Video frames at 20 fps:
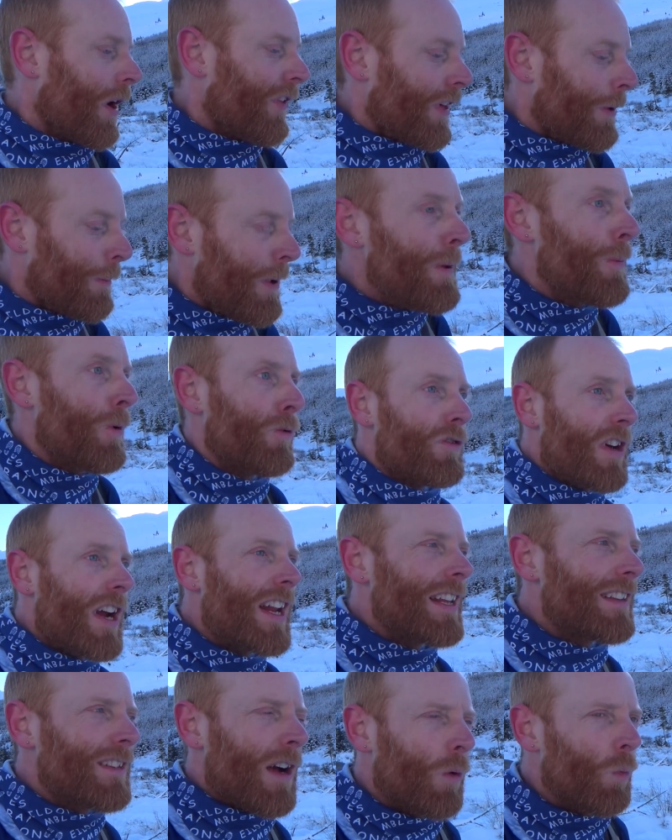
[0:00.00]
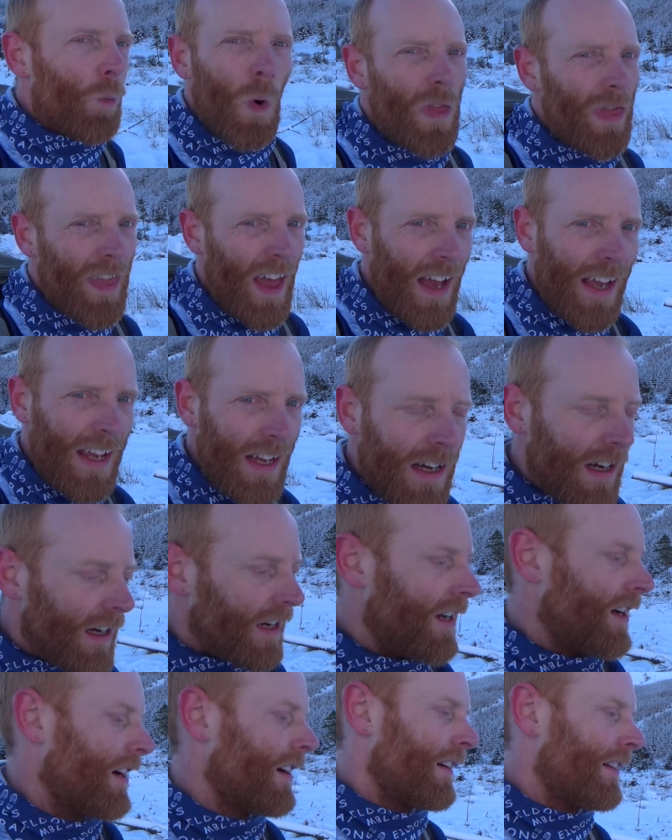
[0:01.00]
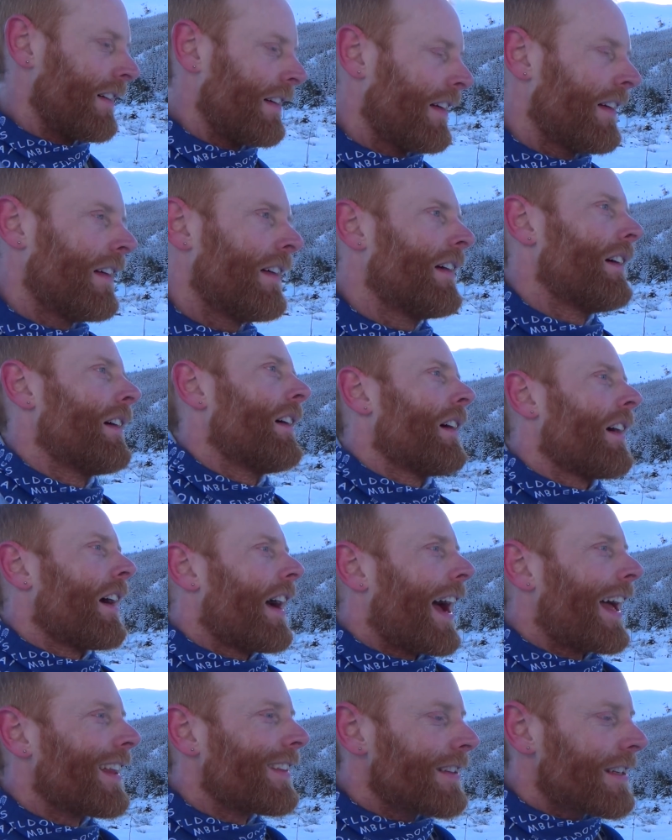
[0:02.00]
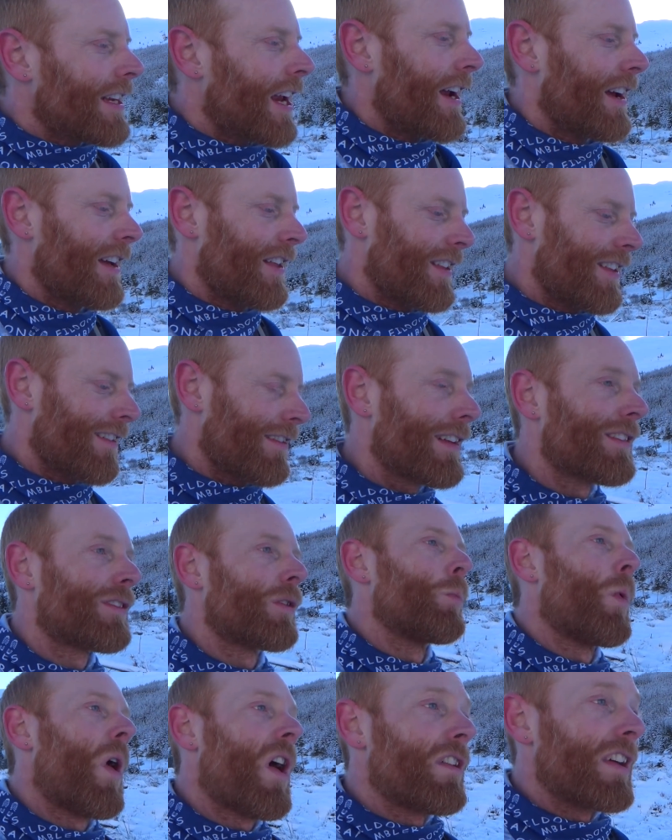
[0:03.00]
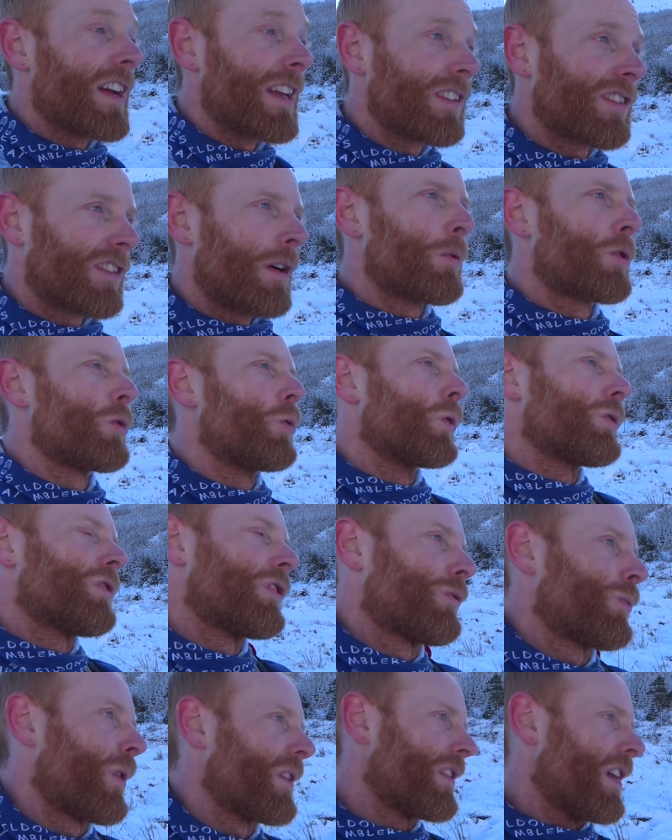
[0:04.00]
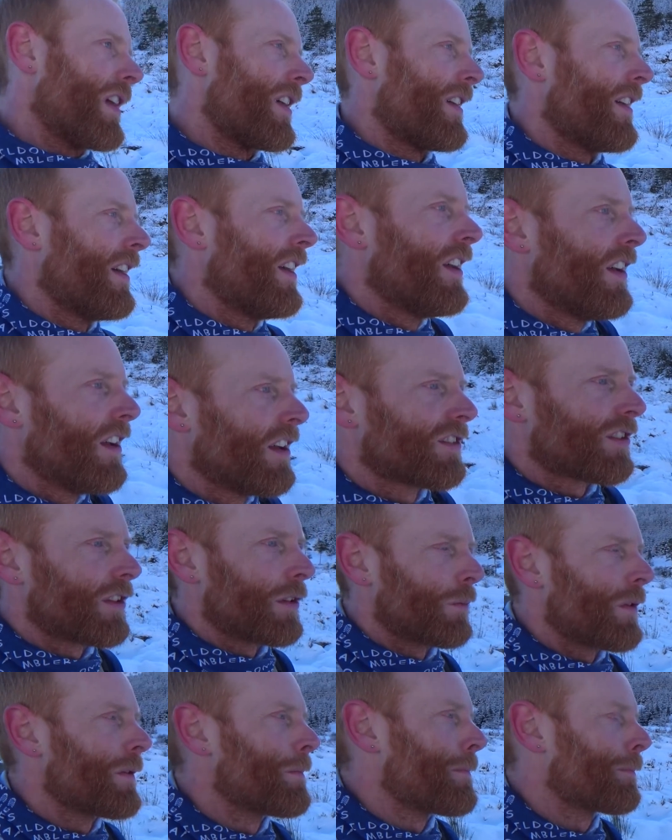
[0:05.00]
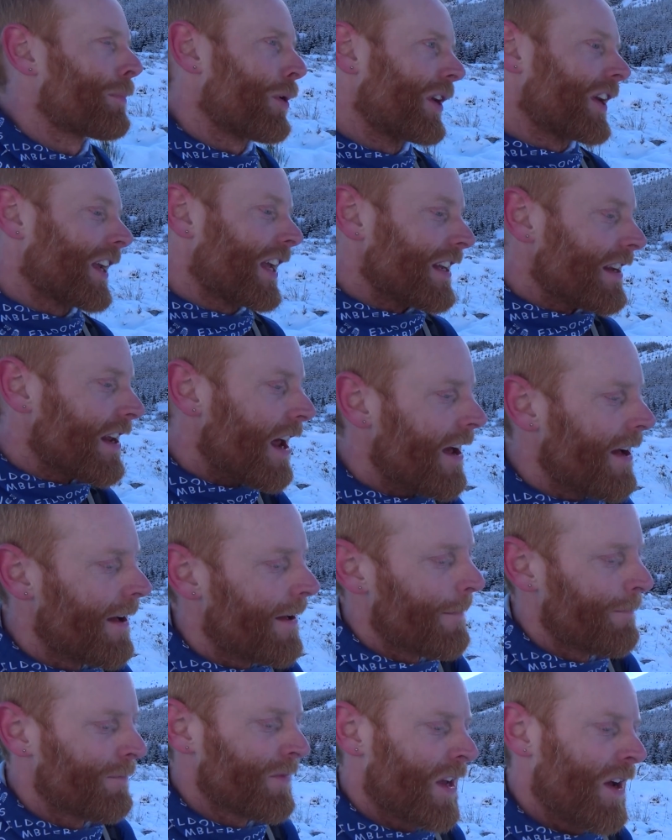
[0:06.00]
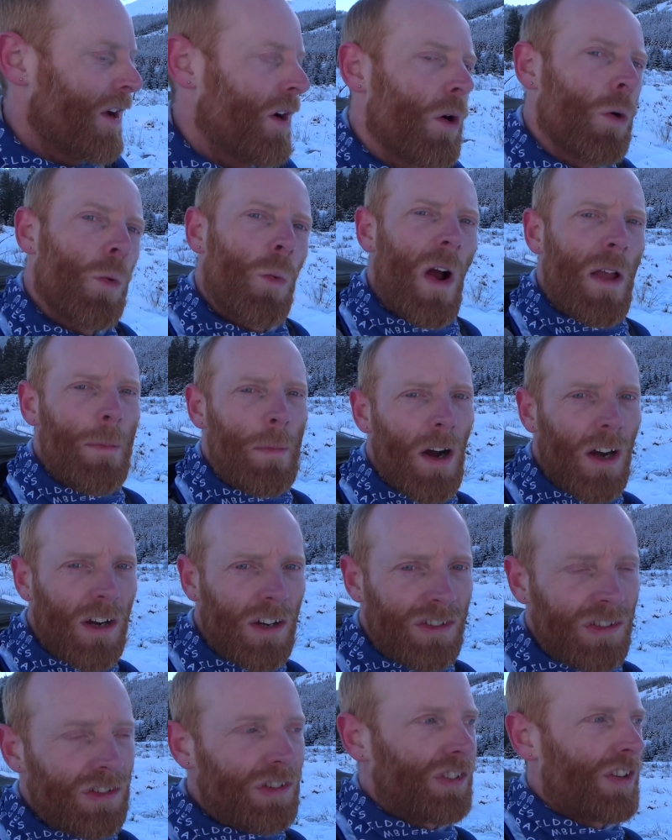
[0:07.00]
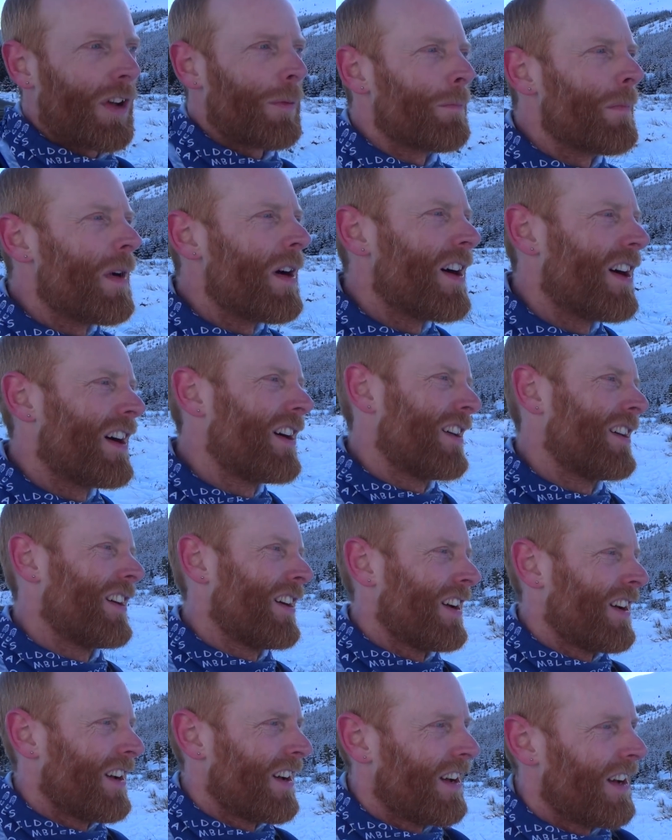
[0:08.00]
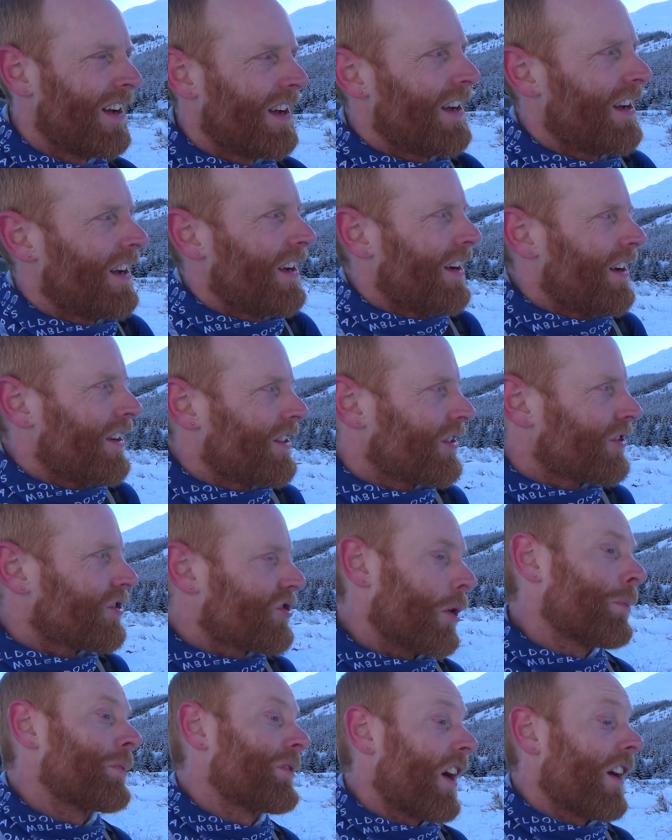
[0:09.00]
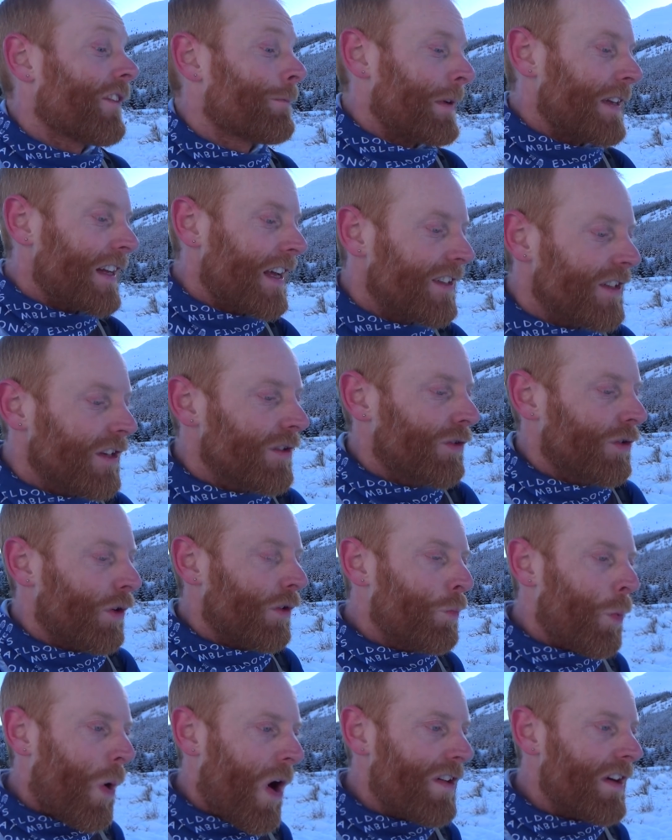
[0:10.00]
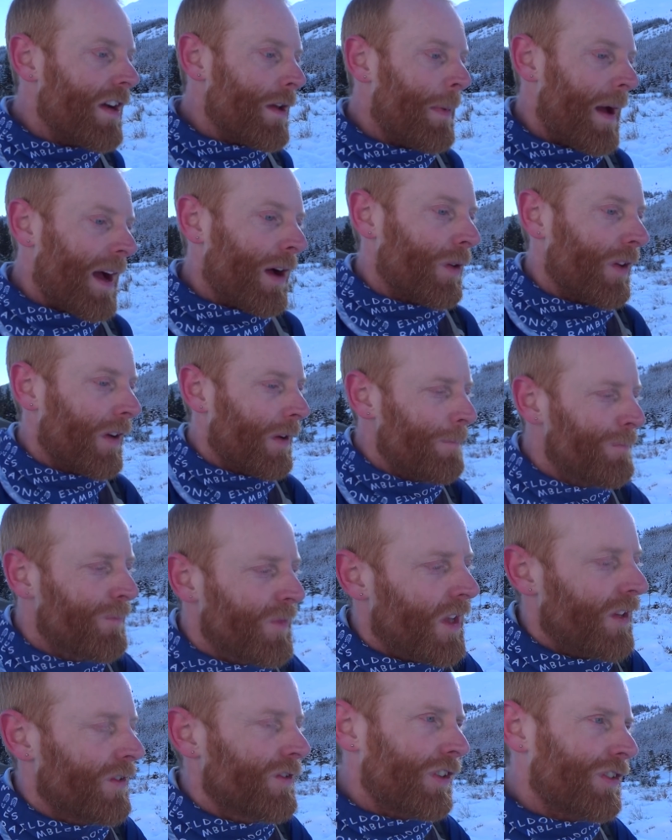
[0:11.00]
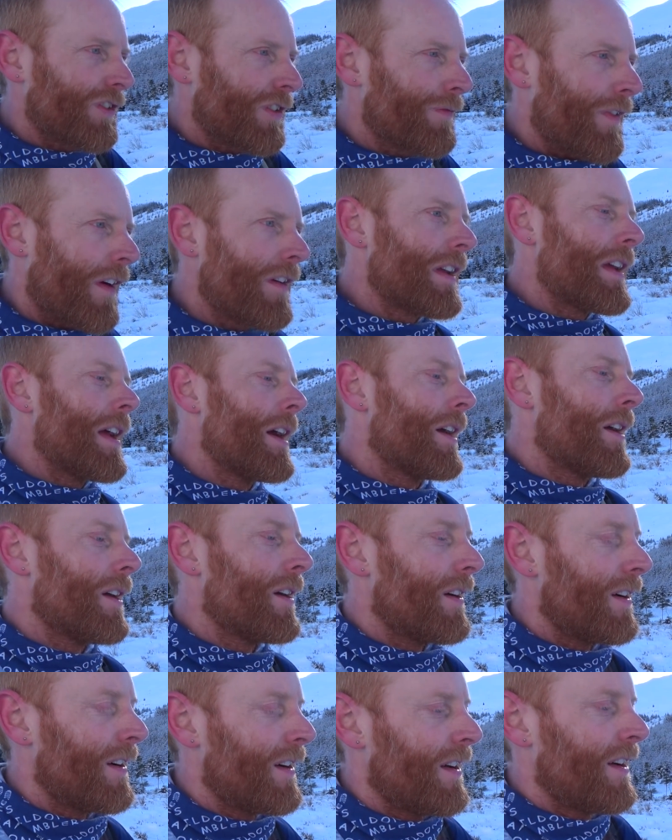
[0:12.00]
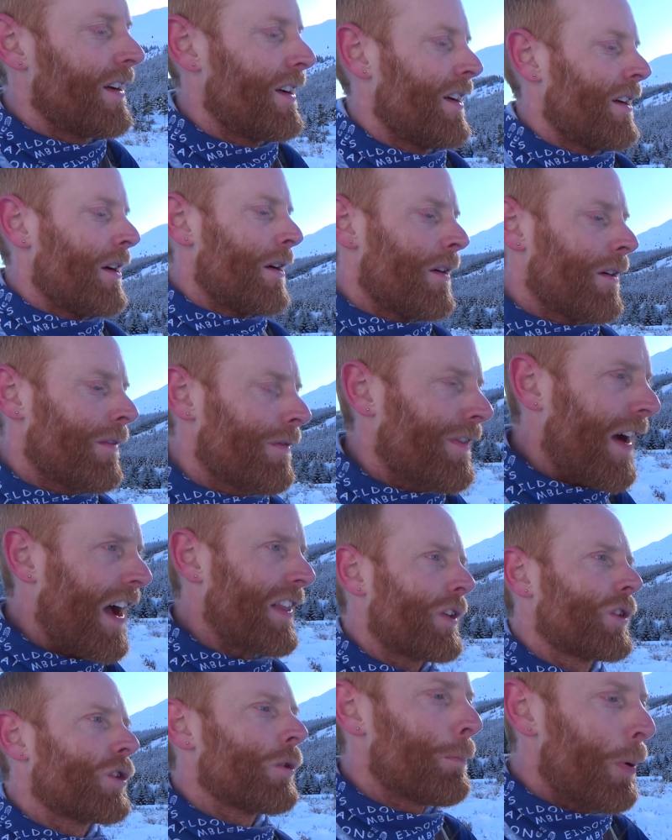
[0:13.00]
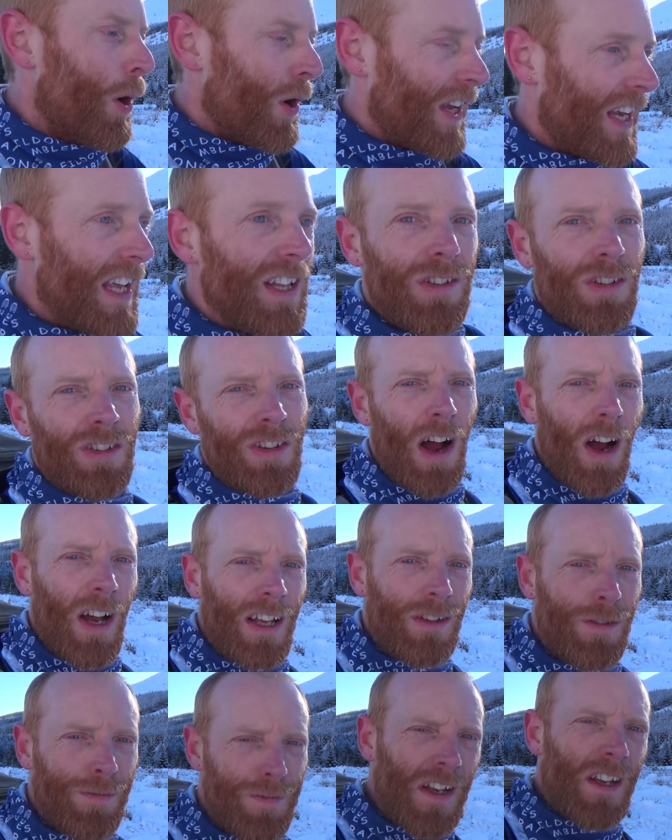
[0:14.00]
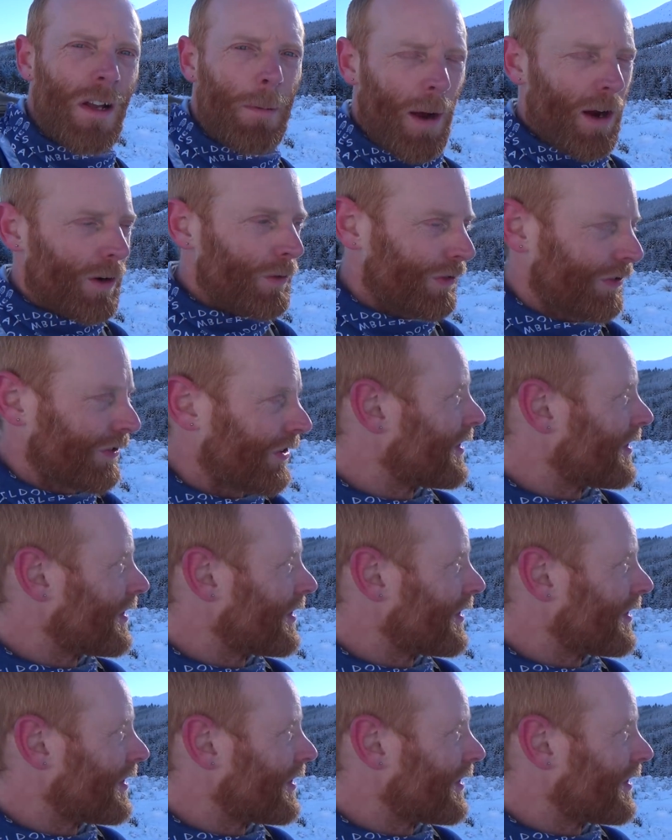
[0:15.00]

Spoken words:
I think people really don't want that here. And there's a worry in some quarters when, certainly we've been putting in waymarkers in some jobs I've been in, you sort of worry about just the very fact that you're putting in signs, finger posts